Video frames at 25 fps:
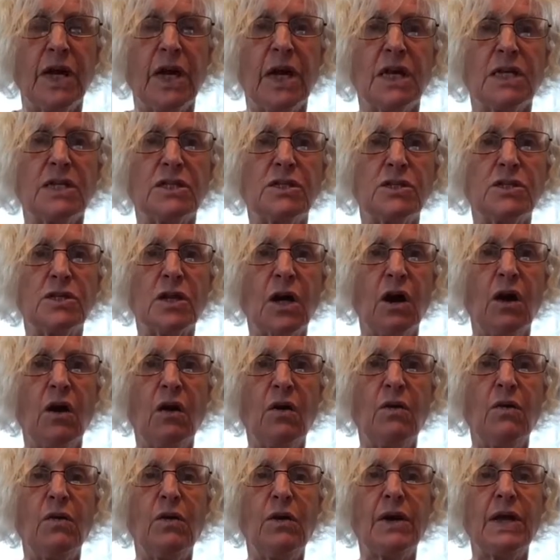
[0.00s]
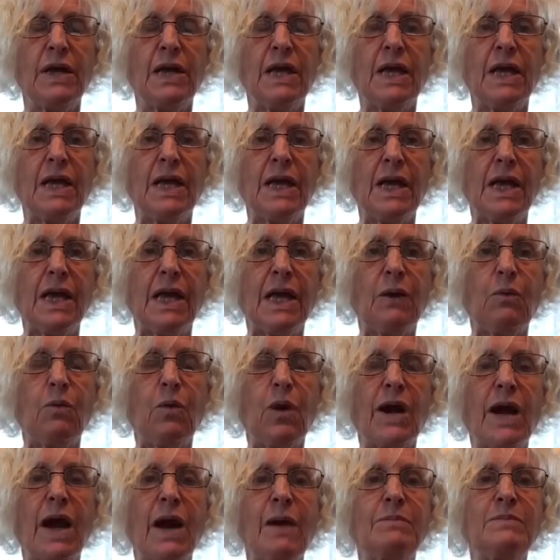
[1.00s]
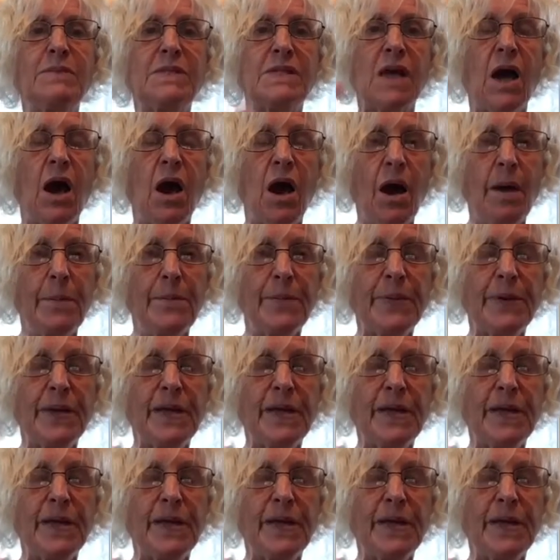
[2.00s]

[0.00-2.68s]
So what comes up